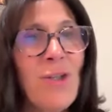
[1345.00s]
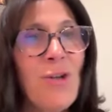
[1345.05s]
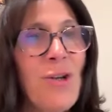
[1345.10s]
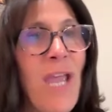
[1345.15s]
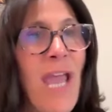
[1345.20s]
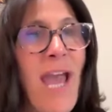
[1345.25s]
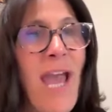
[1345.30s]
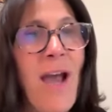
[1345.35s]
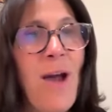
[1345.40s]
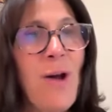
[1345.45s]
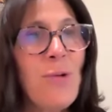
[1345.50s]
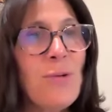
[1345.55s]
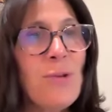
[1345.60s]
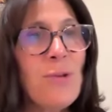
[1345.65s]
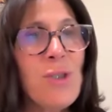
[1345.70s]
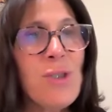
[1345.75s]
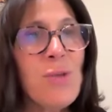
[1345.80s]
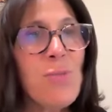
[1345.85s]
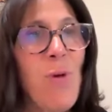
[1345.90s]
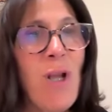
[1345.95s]
on your
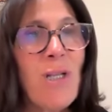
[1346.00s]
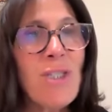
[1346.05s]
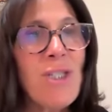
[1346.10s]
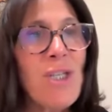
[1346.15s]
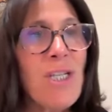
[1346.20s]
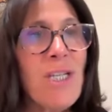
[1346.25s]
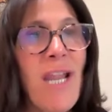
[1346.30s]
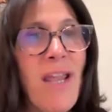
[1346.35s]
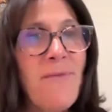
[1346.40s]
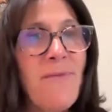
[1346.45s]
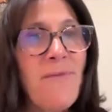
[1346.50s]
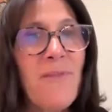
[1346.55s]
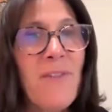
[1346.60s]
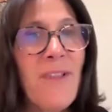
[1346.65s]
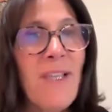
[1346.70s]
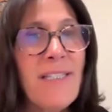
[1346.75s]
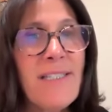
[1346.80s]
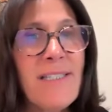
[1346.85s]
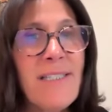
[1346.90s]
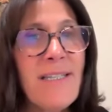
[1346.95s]
couch watching yeah.
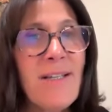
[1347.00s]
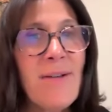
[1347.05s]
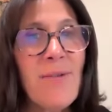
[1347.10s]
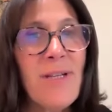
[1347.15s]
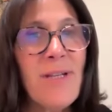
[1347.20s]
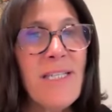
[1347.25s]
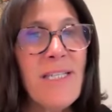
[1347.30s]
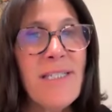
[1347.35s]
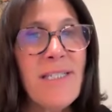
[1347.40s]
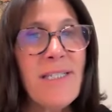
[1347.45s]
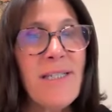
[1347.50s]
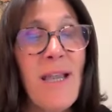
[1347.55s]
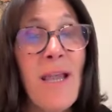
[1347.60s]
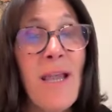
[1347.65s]
Netflix series.